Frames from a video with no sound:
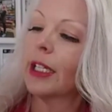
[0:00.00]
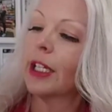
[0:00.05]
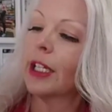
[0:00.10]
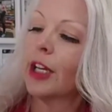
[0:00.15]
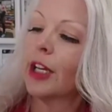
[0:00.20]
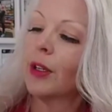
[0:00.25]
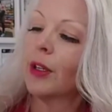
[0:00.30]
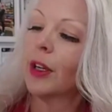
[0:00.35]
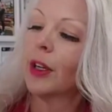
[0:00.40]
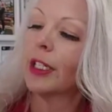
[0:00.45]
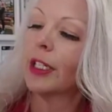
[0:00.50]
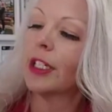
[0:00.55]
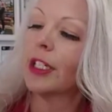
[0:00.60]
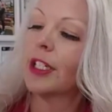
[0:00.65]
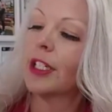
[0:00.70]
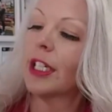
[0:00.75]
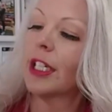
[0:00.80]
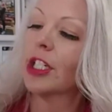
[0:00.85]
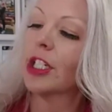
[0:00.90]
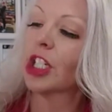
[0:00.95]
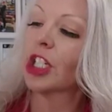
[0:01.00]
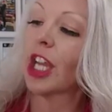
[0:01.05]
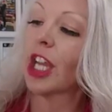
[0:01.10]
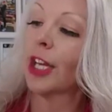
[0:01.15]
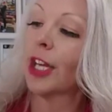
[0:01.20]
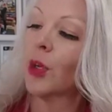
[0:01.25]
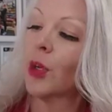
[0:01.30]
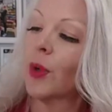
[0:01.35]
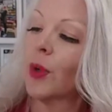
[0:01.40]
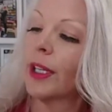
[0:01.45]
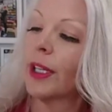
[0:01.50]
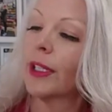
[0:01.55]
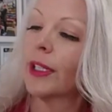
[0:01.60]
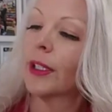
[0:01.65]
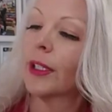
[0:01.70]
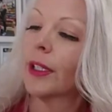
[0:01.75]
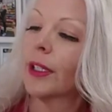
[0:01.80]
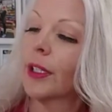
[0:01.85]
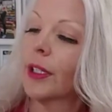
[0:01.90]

you know, are in each category.